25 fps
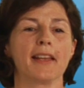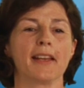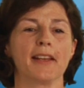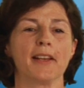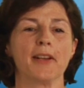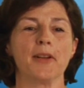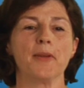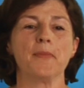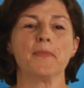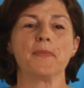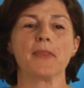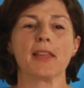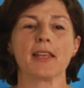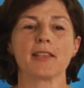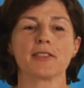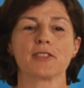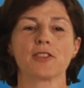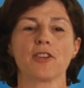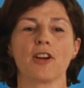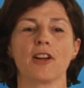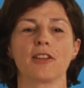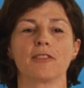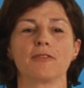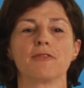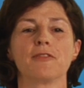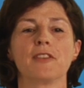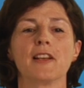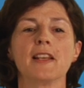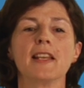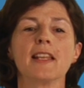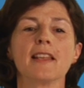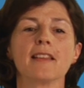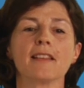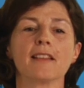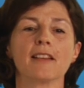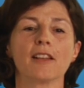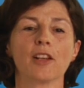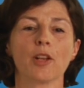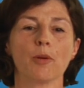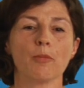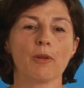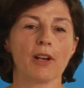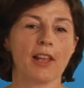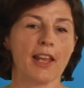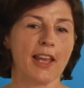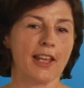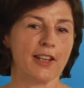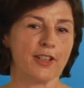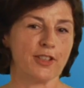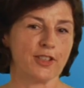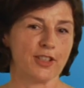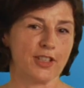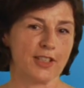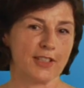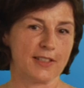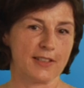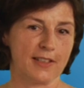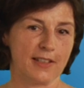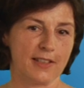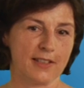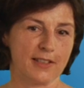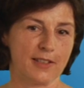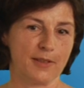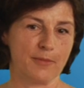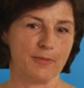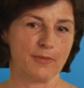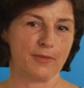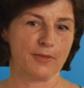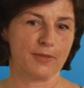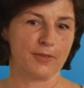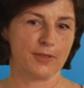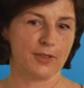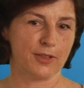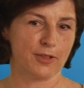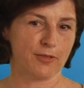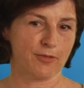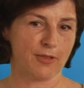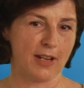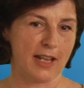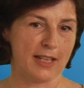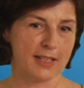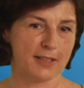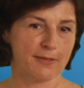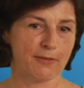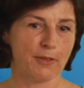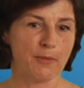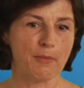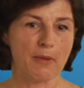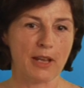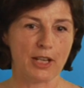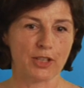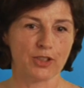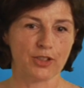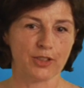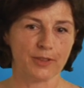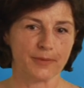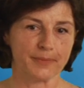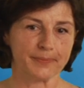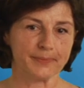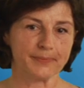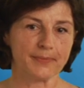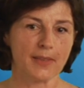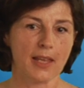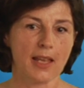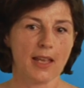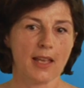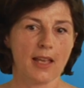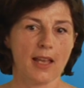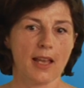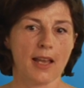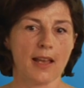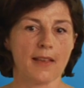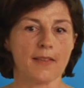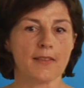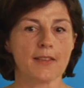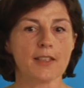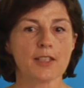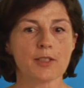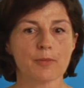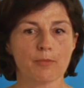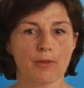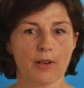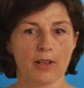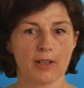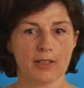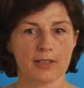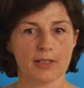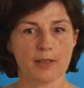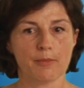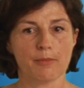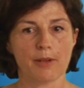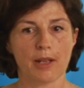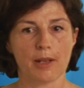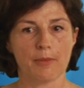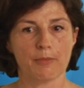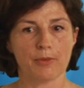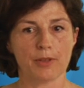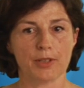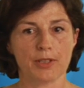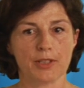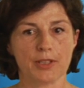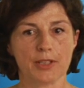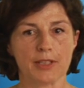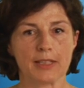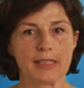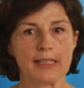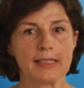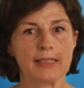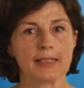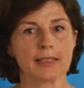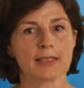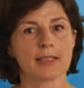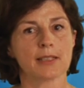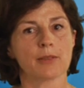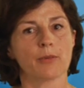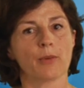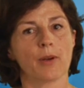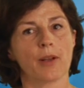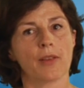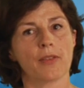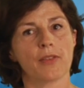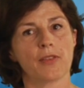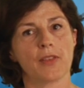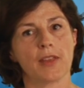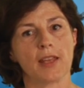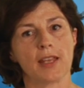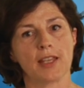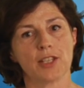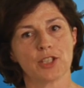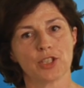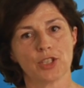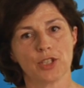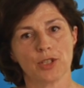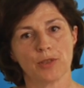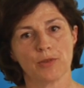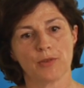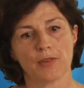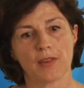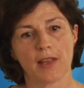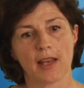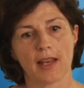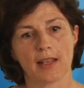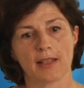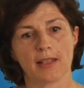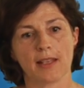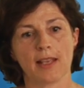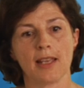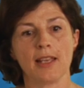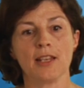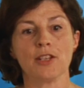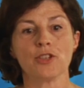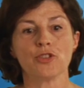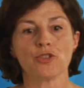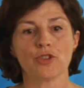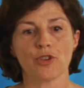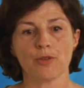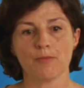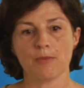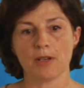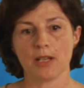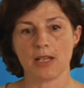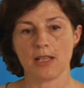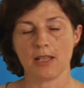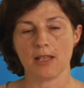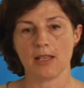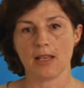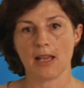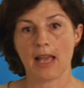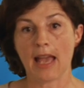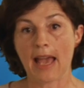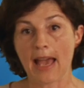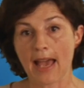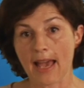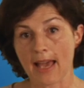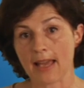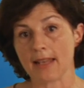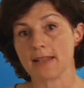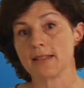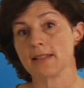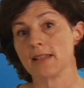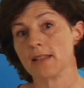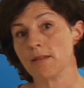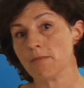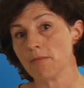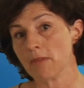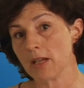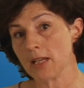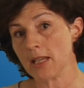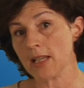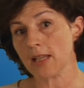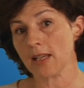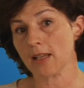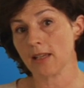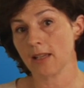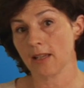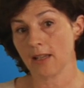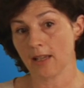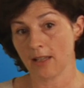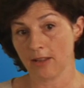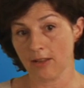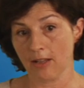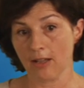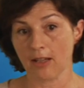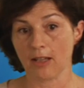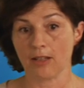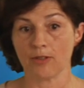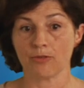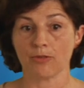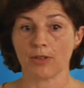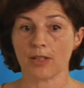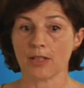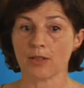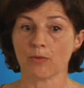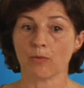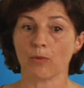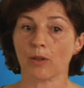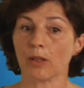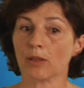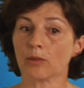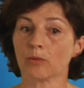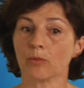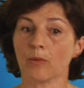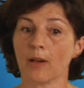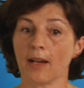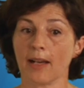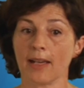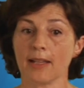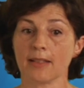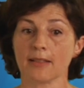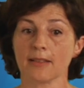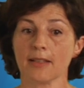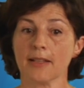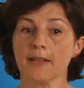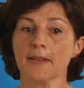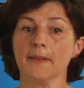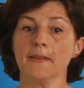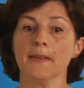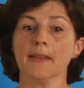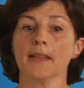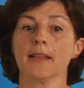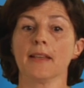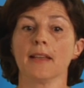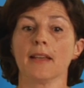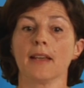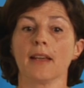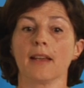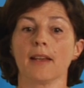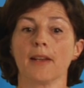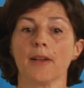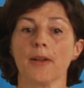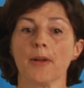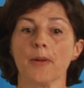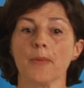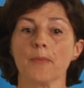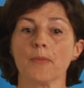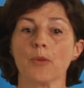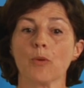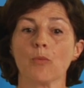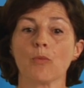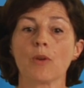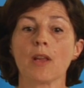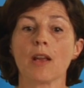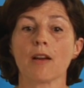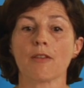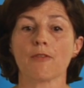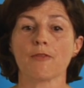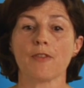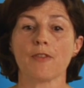is called Funding the Global Energy Systems Transformation. And this policy paper deals with the issue that in Germany and in many other countries worldwide, we are